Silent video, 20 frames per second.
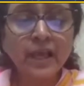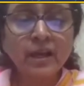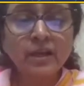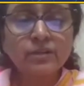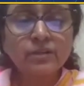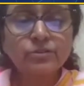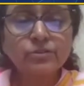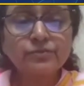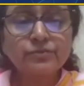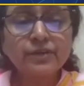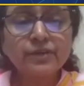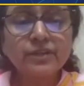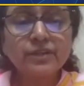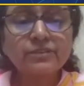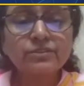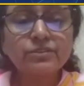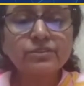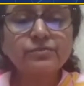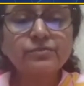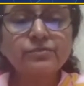So
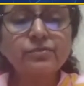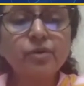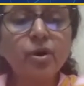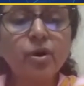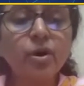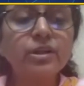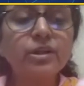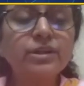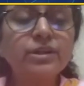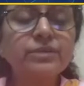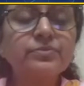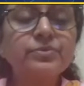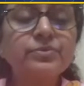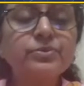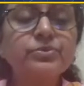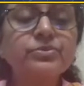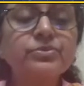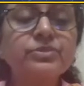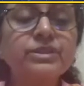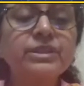first of all, if
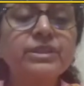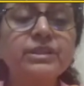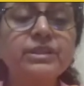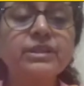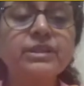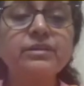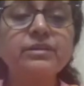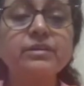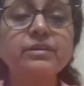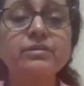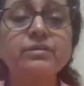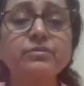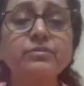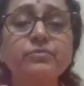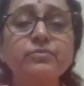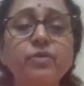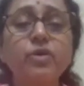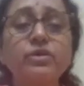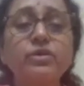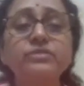you see
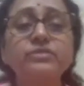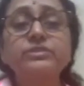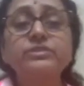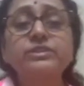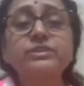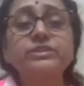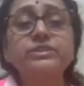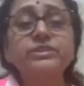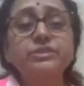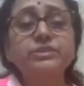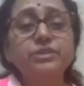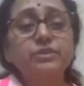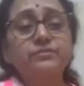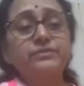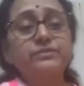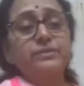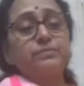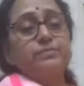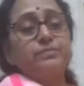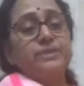for surgery
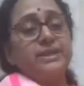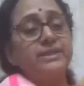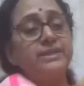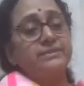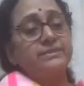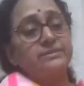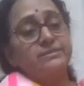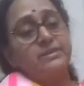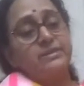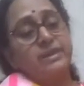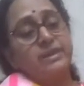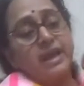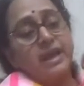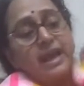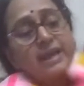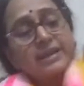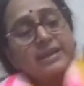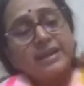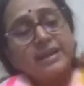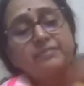of the breast,
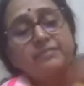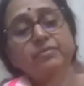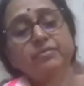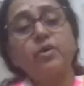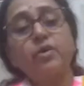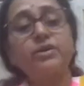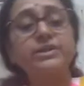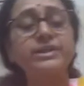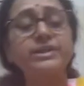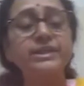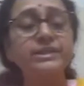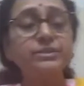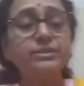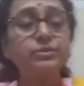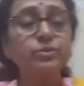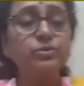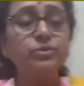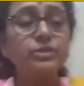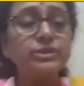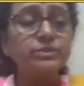and I've already
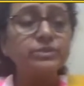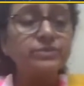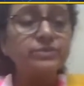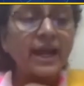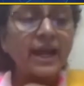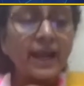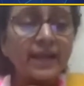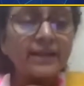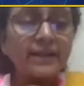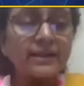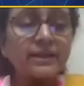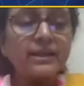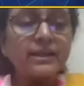told you that